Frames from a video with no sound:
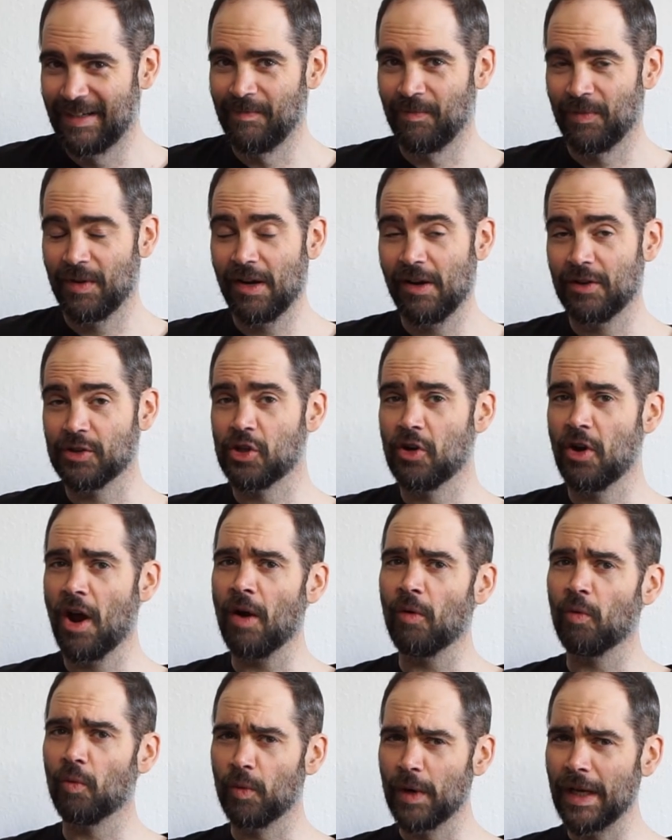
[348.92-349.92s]
There you go. So you're
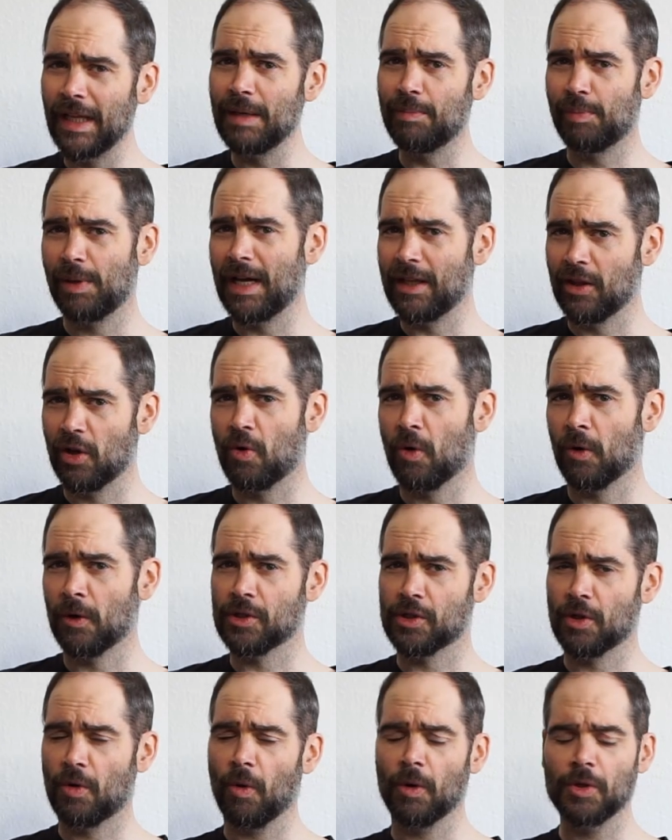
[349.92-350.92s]
not really playing the
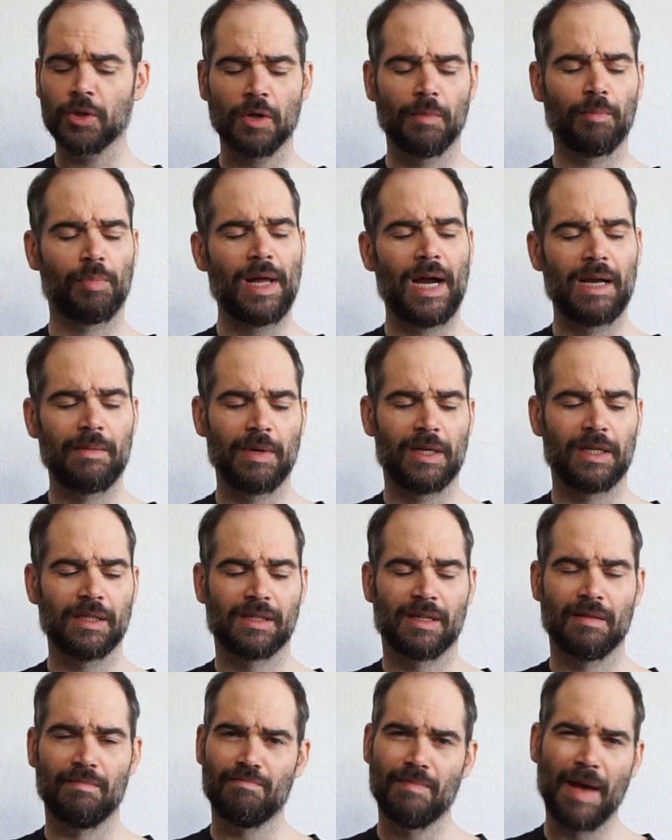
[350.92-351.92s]
chords. The chords are implied
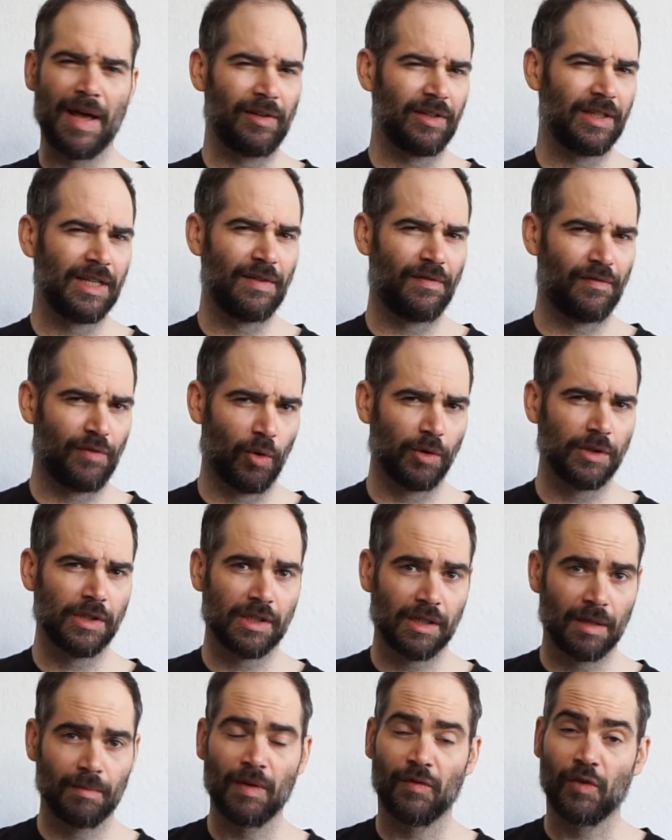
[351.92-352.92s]
because the melody forces
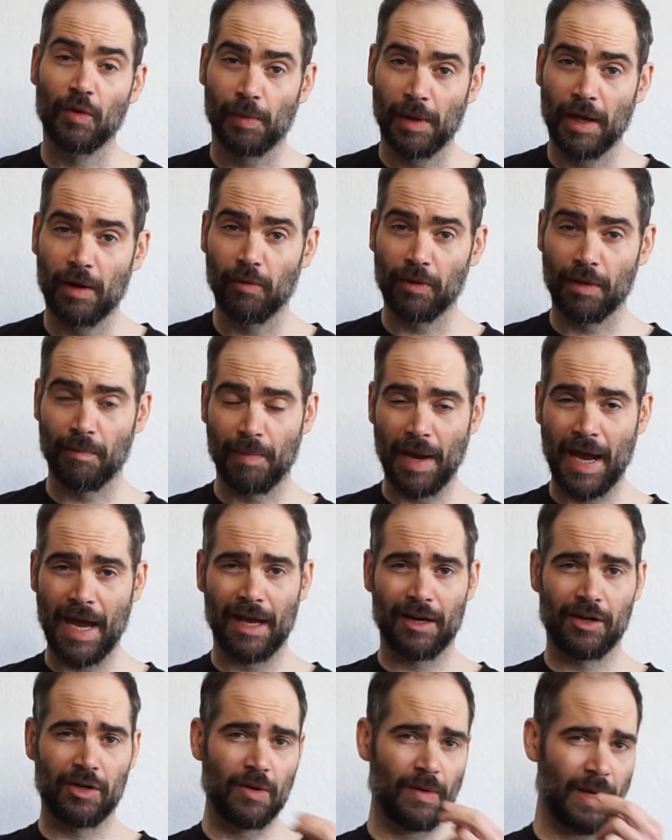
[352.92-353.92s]
them. If you're playing with a
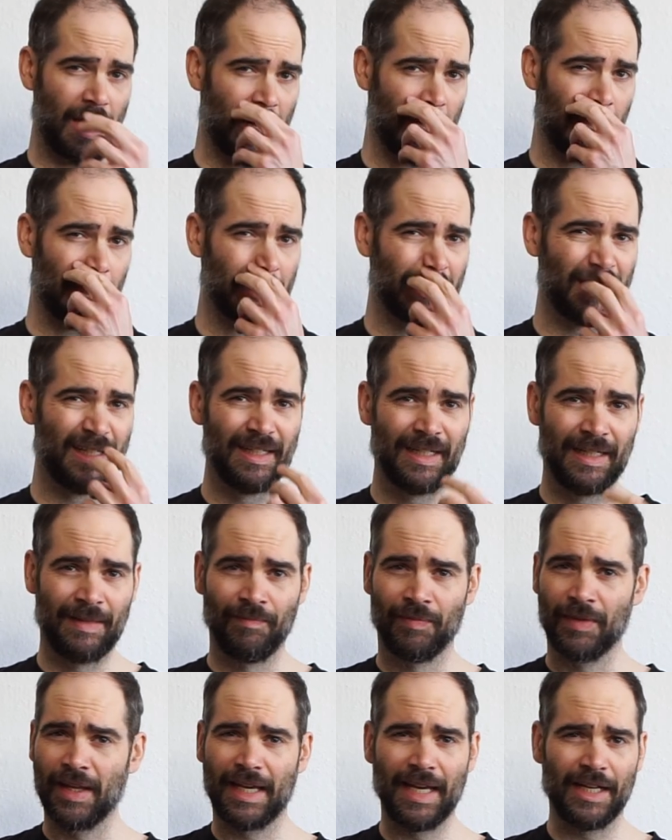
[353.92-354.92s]
band, people can't
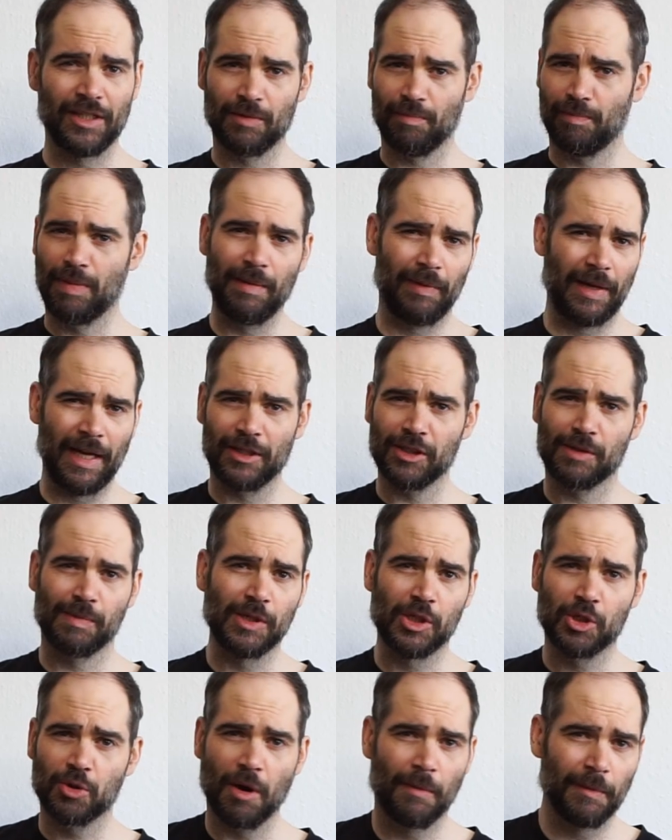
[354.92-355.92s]
just be
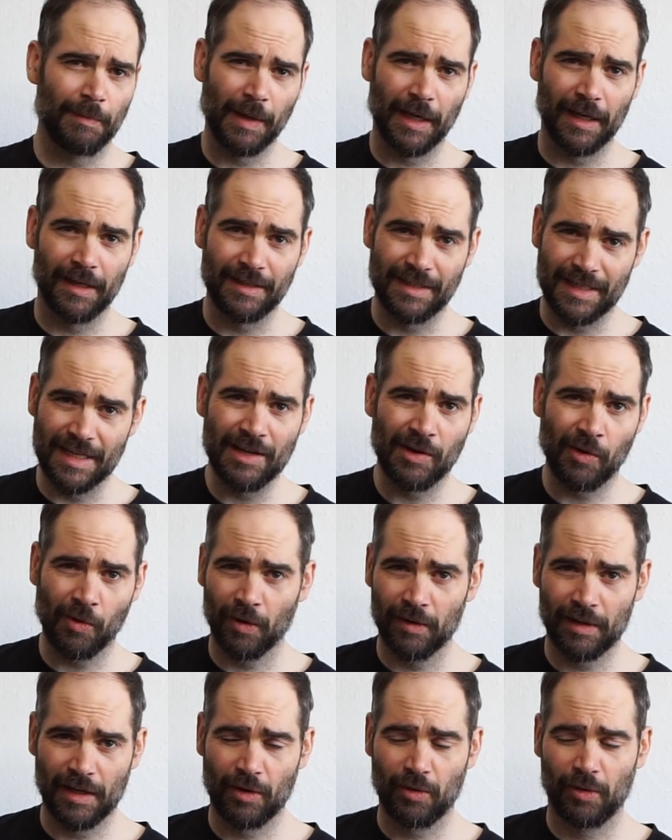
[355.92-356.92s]
strumming a D
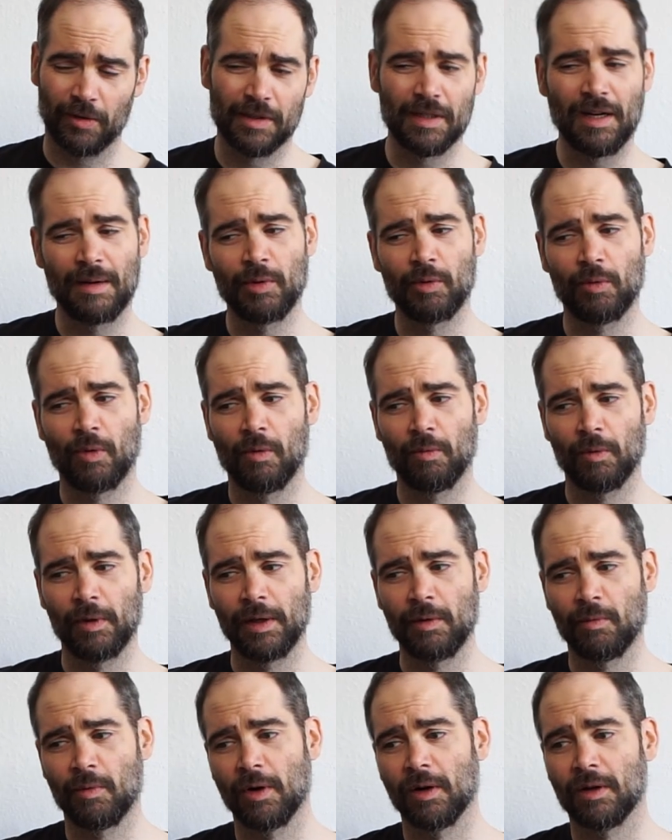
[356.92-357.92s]
chord that whole time. It won't
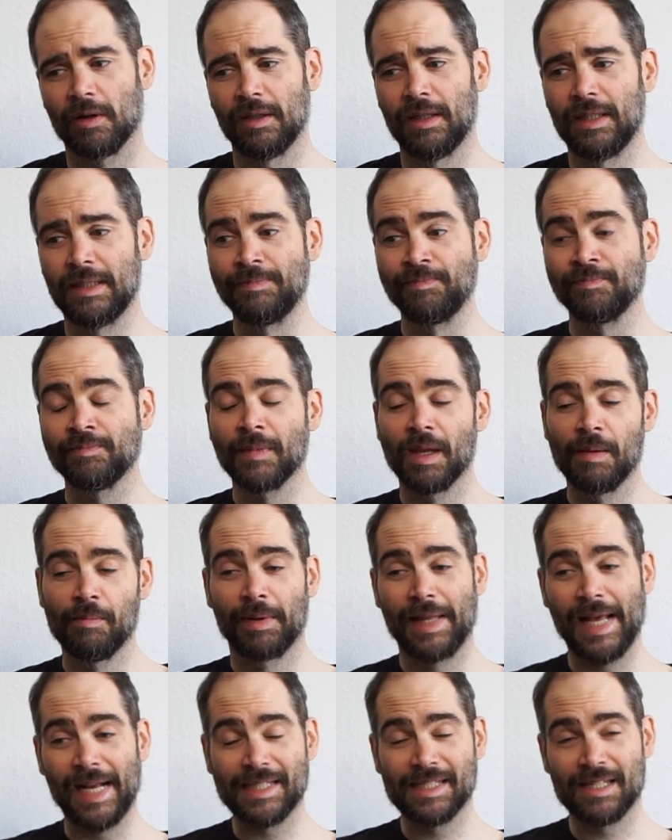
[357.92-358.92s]
really work.
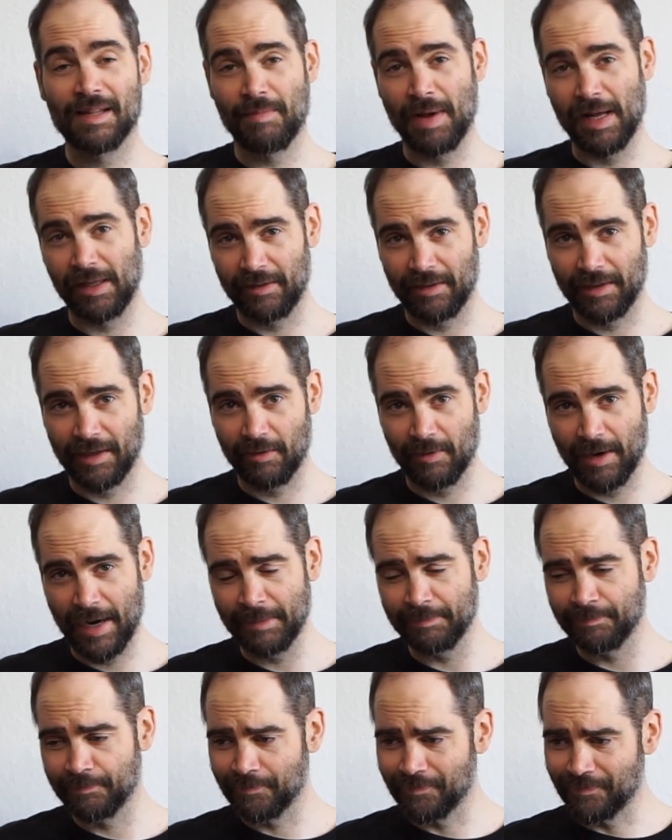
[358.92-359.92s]
But that's the melody,
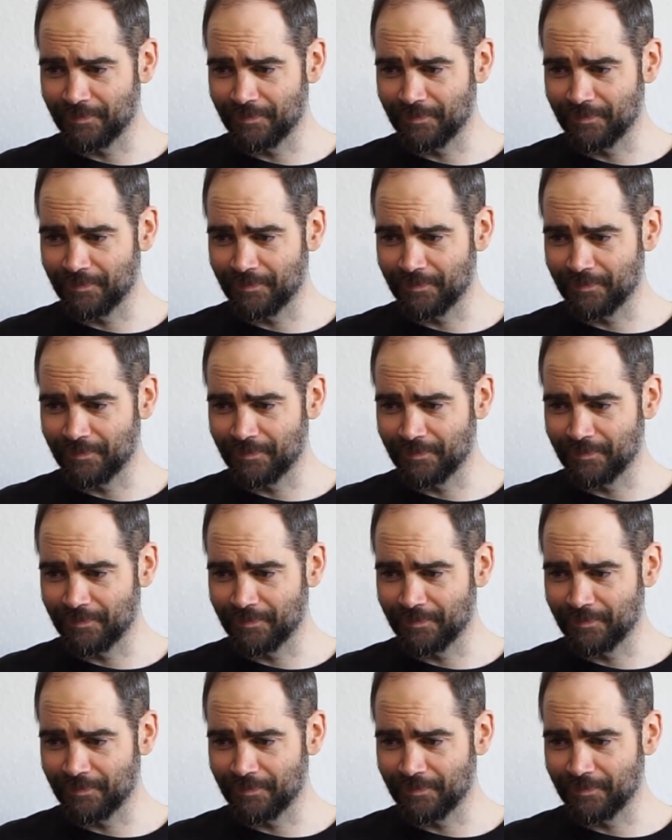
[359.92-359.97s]
right?